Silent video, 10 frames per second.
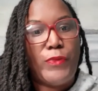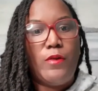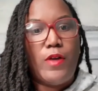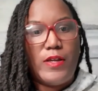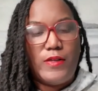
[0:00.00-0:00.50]

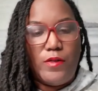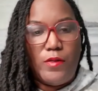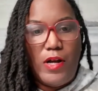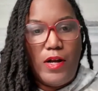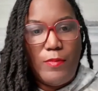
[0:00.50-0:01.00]
Okay, so
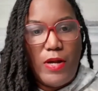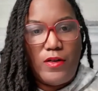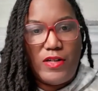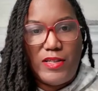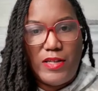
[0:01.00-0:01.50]
I'm not
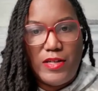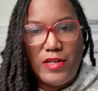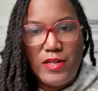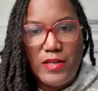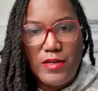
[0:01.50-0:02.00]
going to say
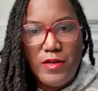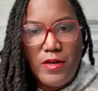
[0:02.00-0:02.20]
any.